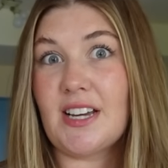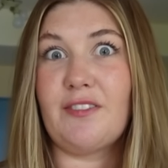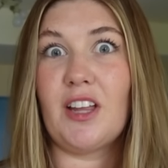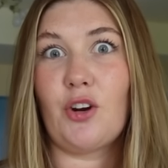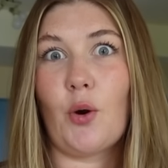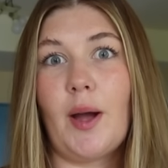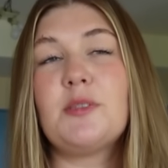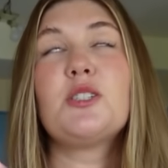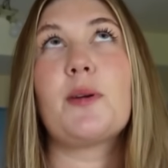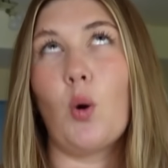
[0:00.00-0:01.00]
I feel like growing up,
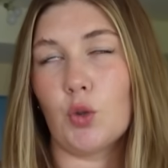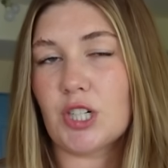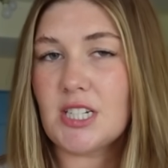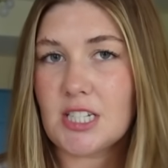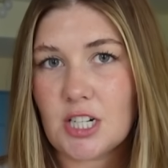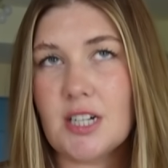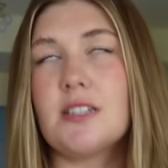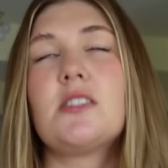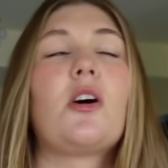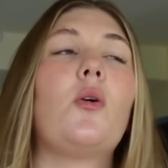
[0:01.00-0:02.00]
she's my older sister,
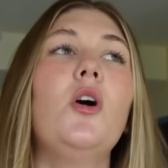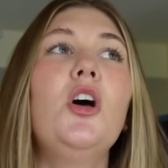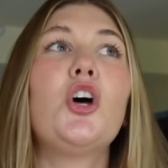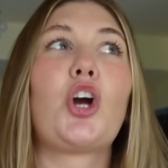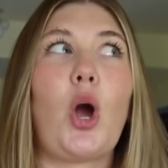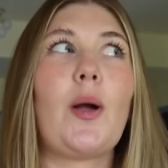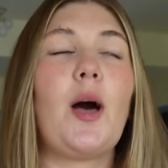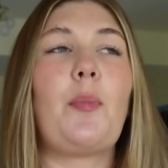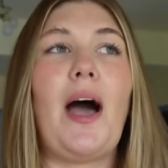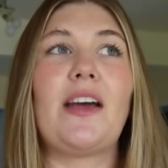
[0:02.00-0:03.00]
and so growing
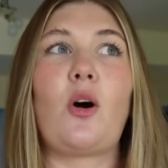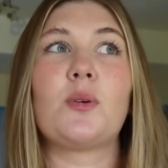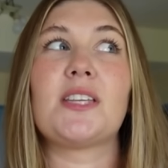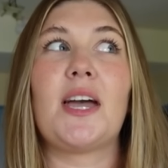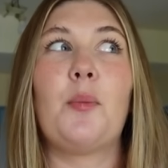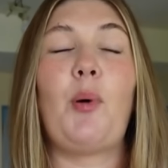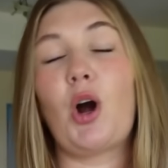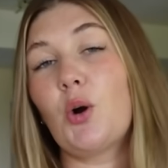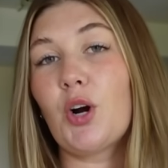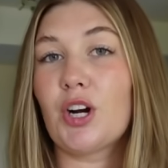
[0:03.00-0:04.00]
up, I'd always like
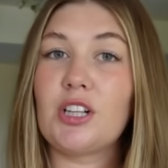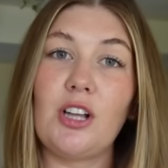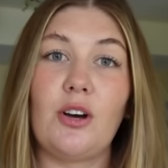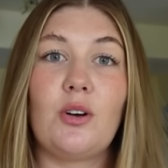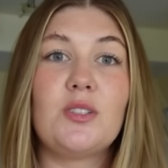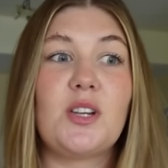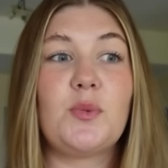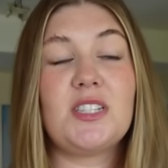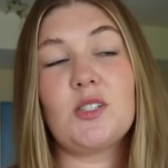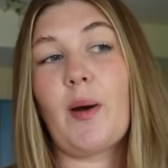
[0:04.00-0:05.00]
borrow her clothes and
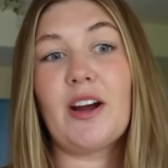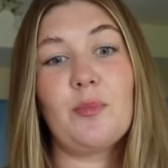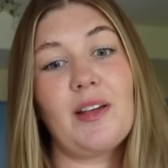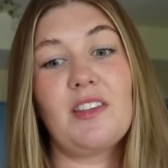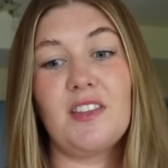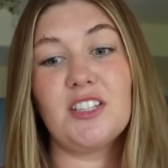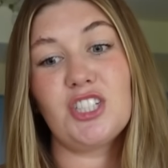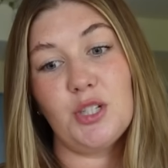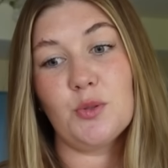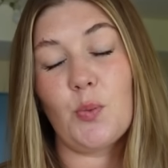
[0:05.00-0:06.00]
was inspired by the things
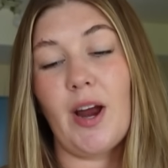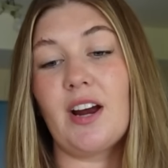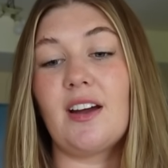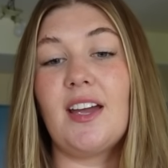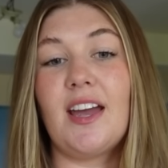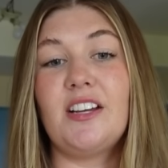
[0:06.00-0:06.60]
she was wearing.